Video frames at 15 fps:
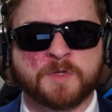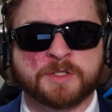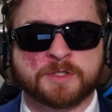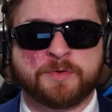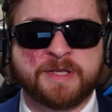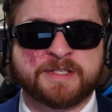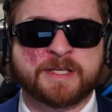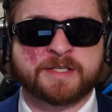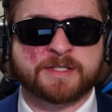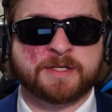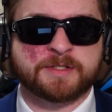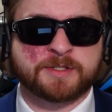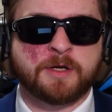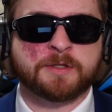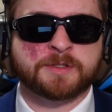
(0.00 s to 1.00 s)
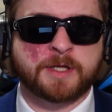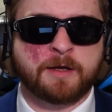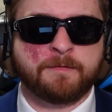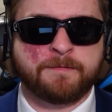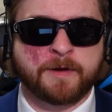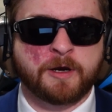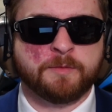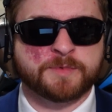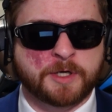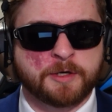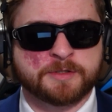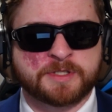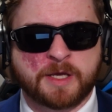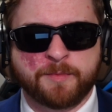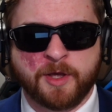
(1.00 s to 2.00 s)
So he says that assault-style firearms are
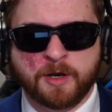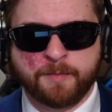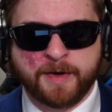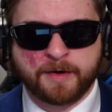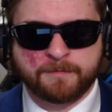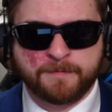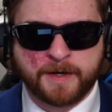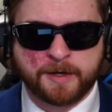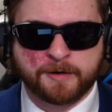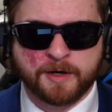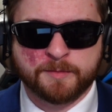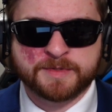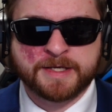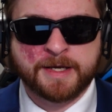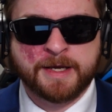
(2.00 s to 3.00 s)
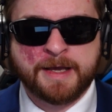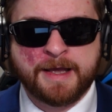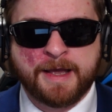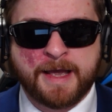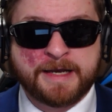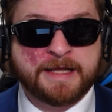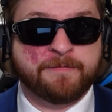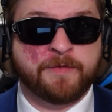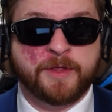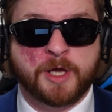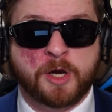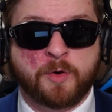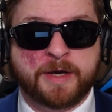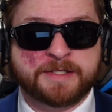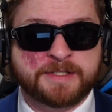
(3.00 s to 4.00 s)
semi-automatic firearms, and even the
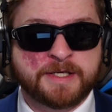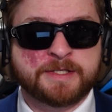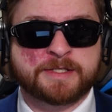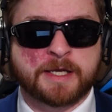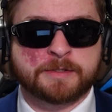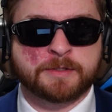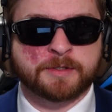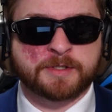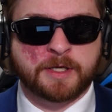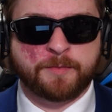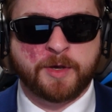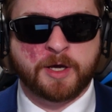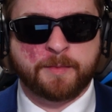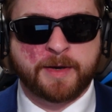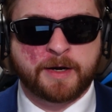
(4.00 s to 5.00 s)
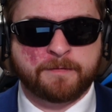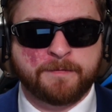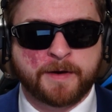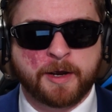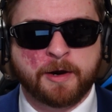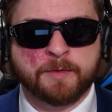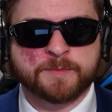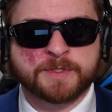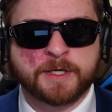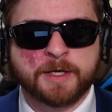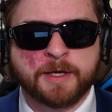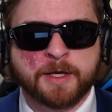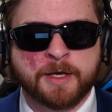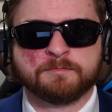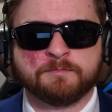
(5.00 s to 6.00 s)
OIC says they're semi-automatic firearms,
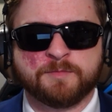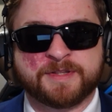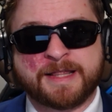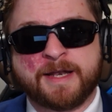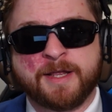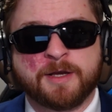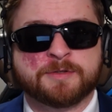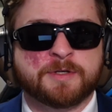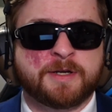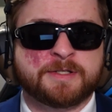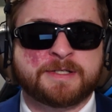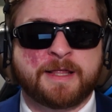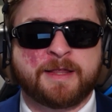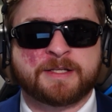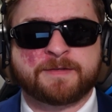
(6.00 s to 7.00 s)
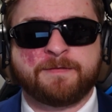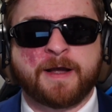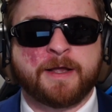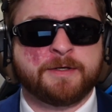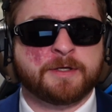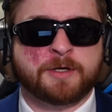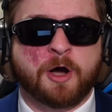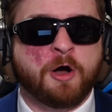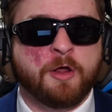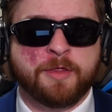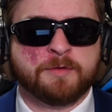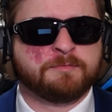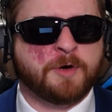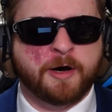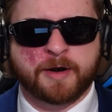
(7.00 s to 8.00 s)
but then he goes on to say that it's fine to call
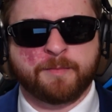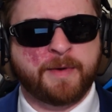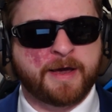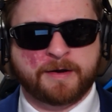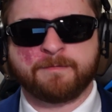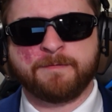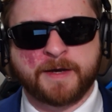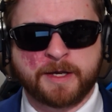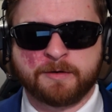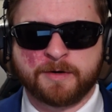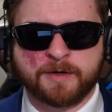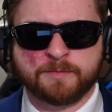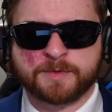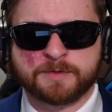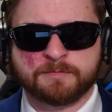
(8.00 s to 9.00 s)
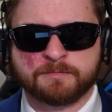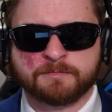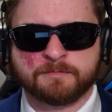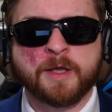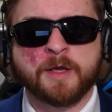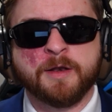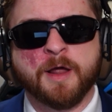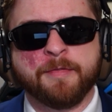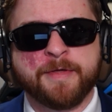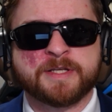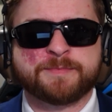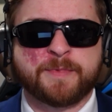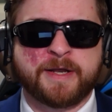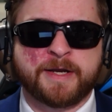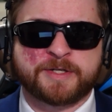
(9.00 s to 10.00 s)
them automatic firearms. Now
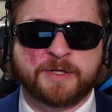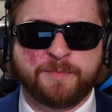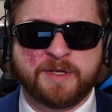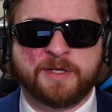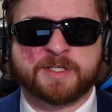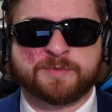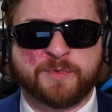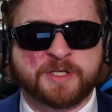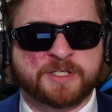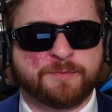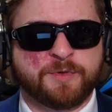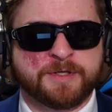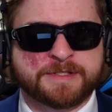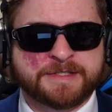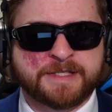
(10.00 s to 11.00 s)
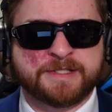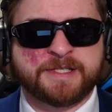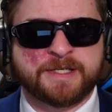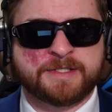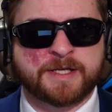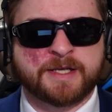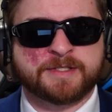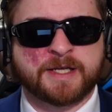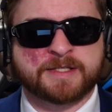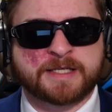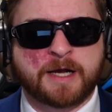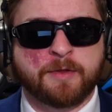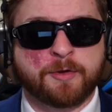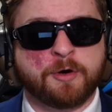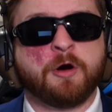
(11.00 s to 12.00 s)
this might actually be dismissible since he says that's
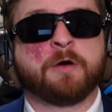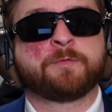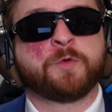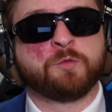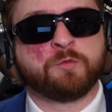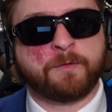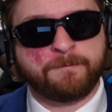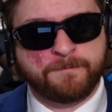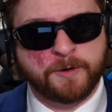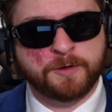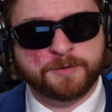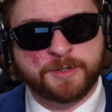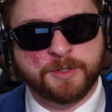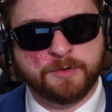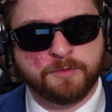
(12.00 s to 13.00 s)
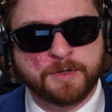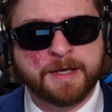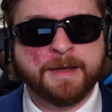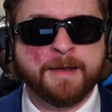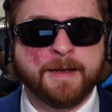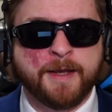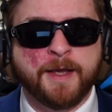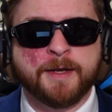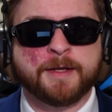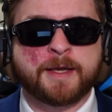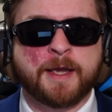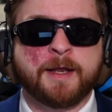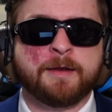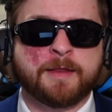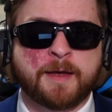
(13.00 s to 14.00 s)
how they're often referred to,
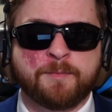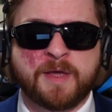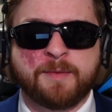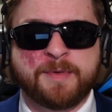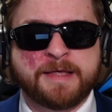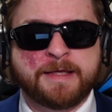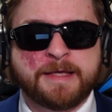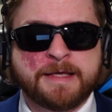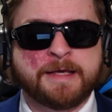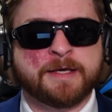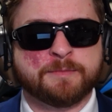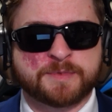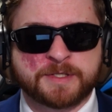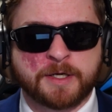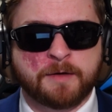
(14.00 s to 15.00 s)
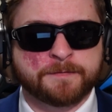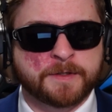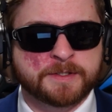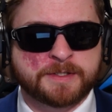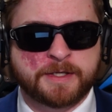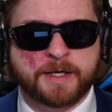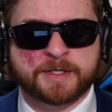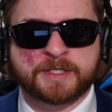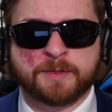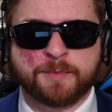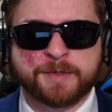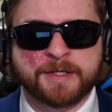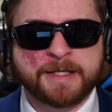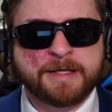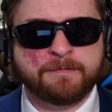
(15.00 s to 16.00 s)
indicating that maybe he himself doesn't actually
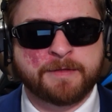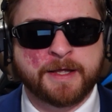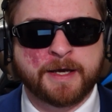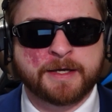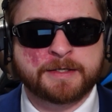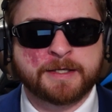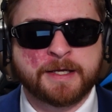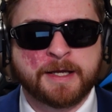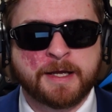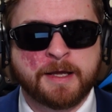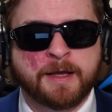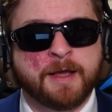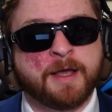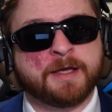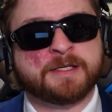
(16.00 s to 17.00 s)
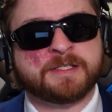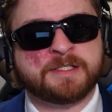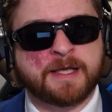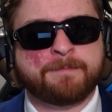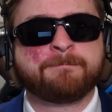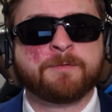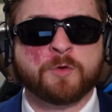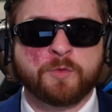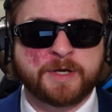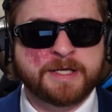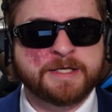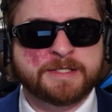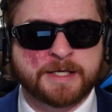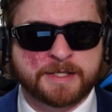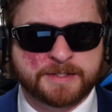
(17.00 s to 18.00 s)
believe that, except for what he
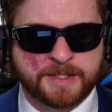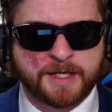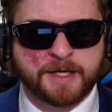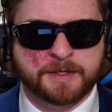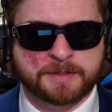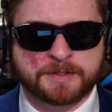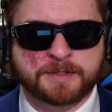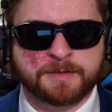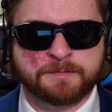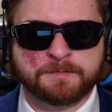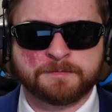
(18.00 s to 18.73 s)
says next.